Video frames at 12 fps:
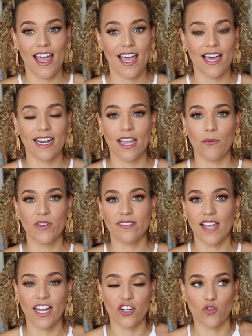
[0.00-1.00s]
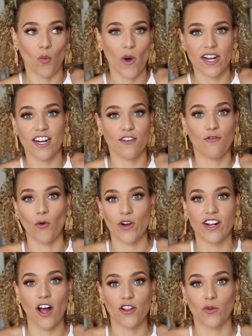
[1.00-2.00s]
and it was like a $20 to
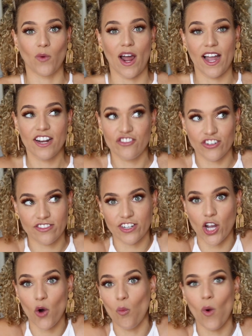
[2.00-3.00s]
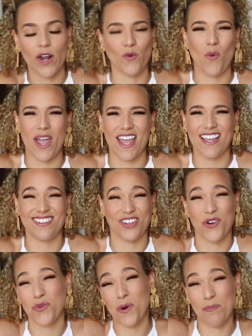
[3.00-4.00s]
$40 ride just to go one way to
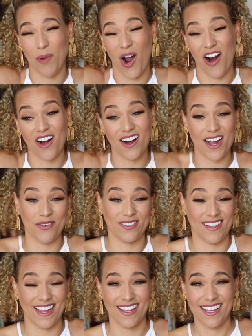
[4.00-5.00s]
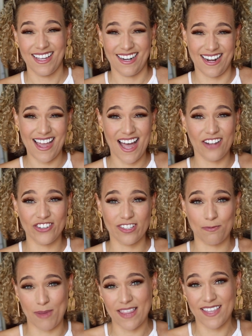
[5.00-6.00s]
go to a bar. I was like, nah, I'll
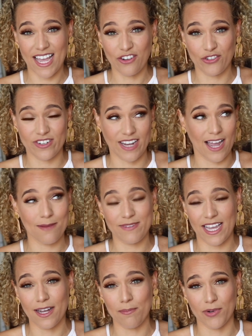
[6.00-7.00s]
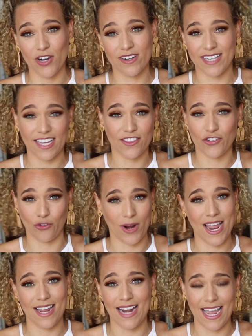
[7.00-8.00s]
just spend the extra time, take a book, take the
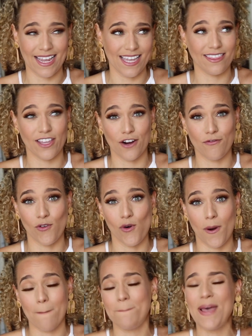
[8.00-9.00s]
train and get there for